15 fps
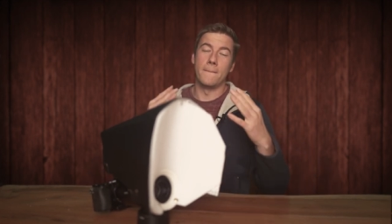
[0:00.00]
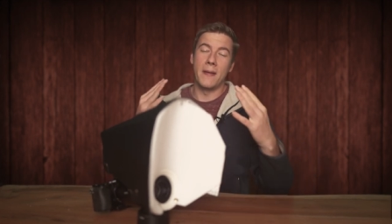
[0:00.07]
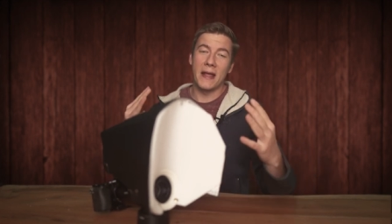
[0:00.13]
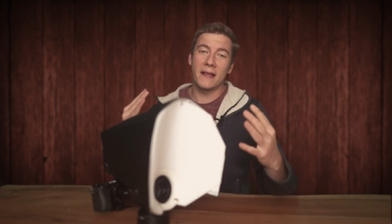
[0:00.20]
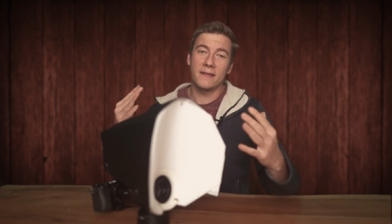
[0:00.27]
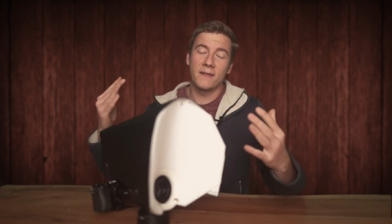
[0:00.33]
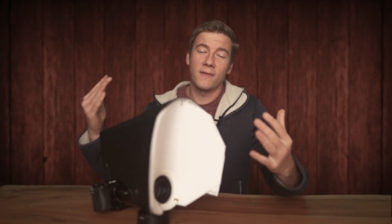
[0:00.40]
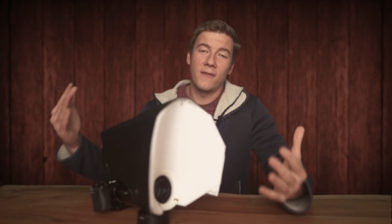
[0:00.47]

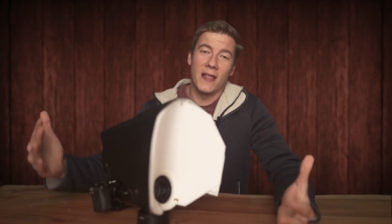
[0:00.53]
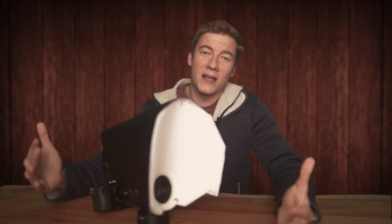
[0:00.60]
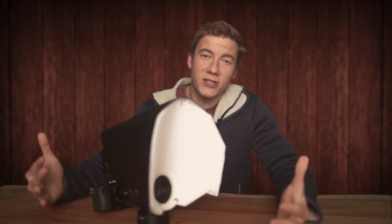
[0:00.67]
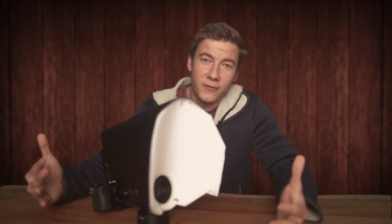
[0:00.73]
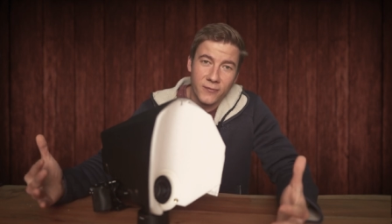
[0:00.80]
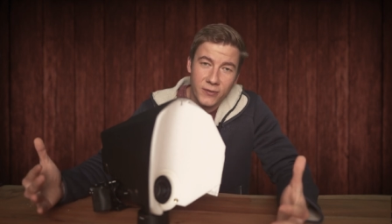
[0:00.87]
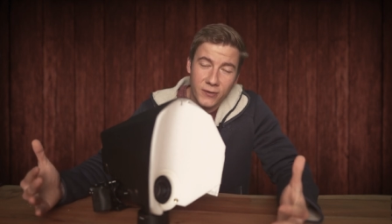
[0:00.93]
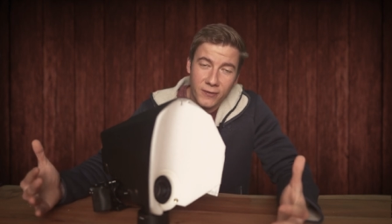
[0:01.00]
best flash
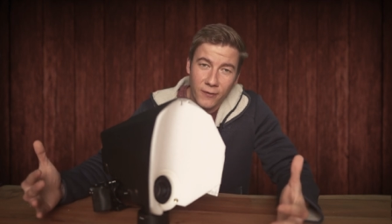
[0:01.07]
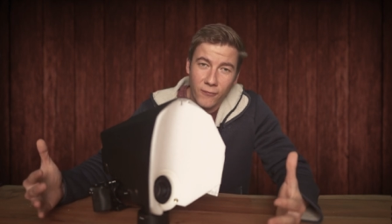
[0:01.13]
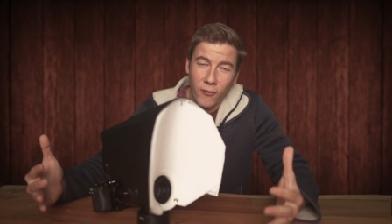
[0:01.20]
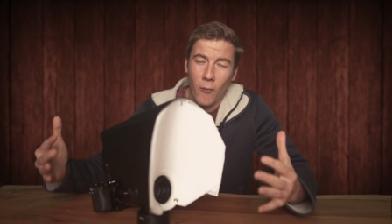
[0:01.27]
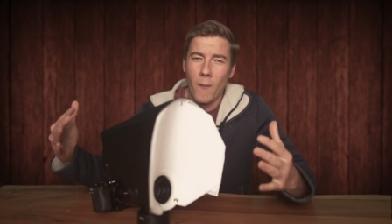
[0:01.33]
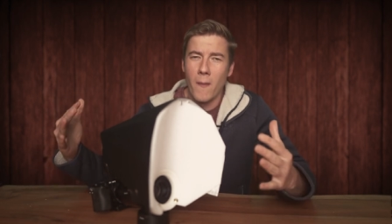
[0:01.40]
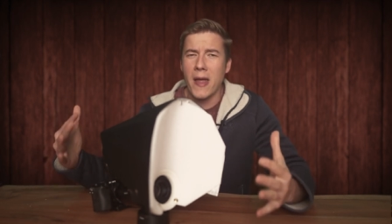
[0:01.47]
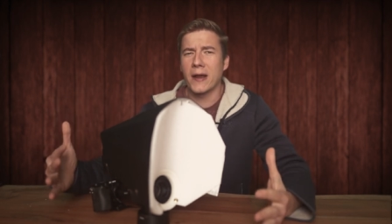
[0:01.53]
diffuser
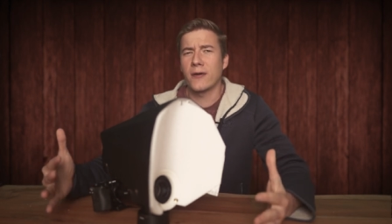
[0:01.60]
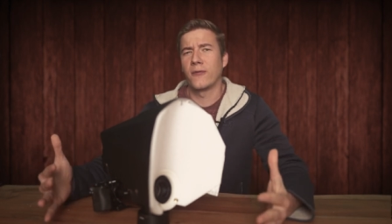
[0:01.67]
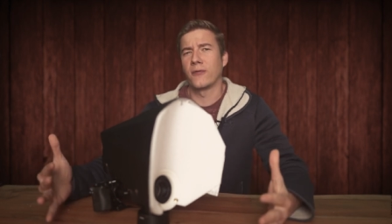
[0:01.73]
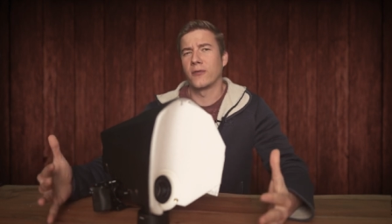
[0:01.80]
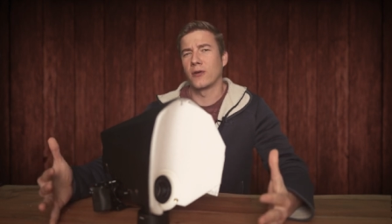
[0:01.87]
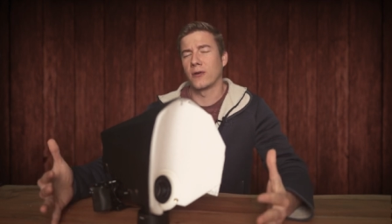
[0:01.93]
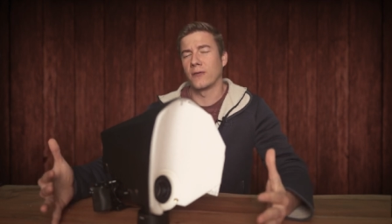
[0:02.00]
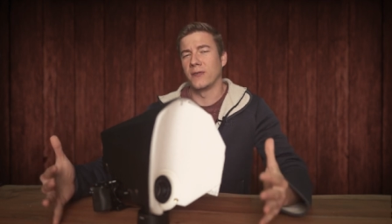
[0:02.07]
for macro
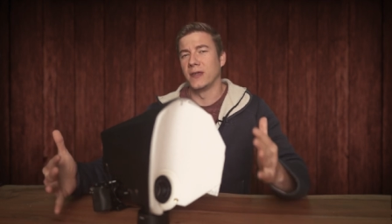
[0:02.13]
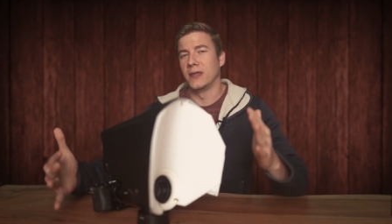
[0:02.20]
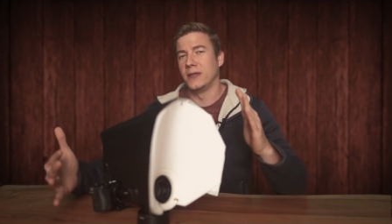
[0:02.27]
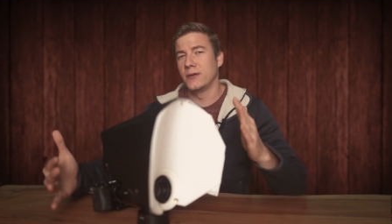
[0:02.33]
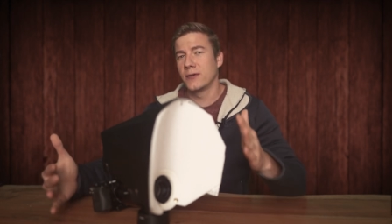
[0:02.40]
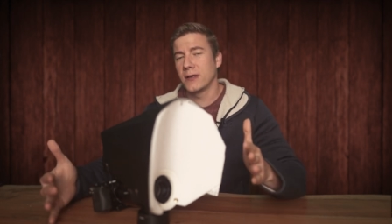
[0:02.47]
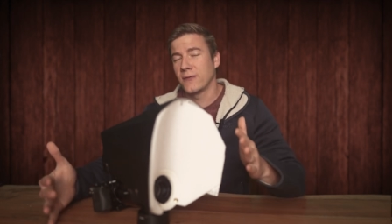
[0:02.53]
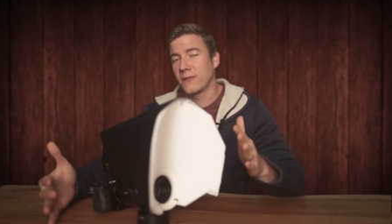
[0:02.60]
photography
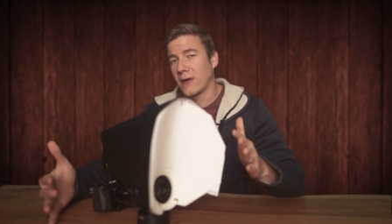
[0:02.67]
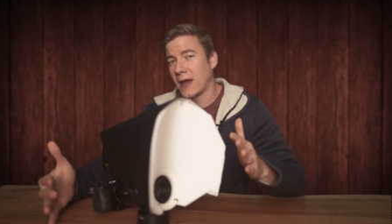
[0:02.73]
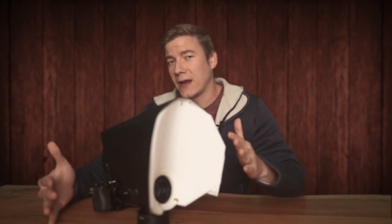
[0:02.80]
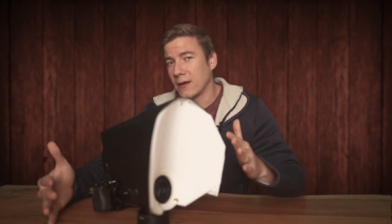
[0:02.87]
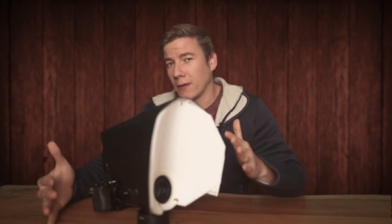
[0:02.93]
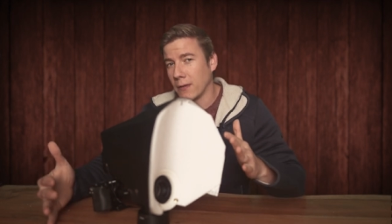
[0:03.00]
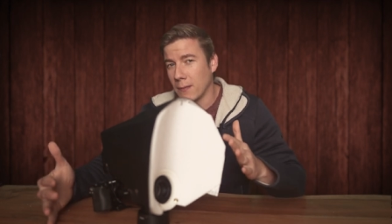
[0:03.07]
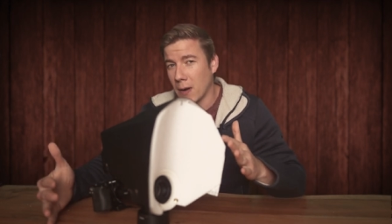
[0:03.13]
you can
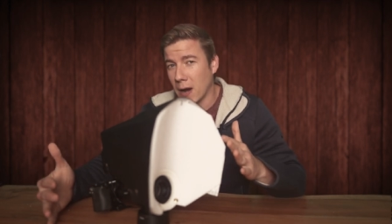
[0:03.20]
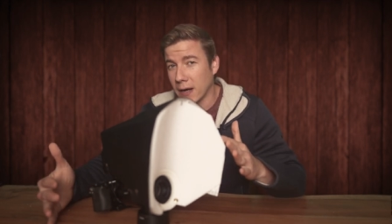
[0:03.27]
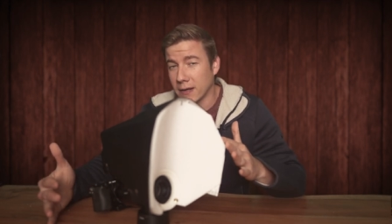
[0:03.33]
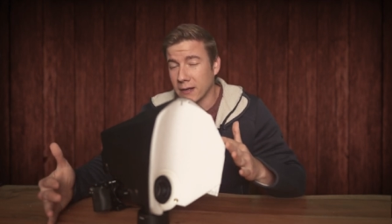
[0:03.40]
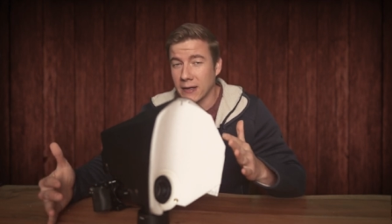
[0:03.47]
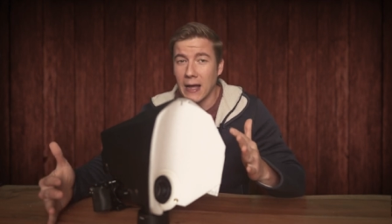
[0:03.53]
find on the market.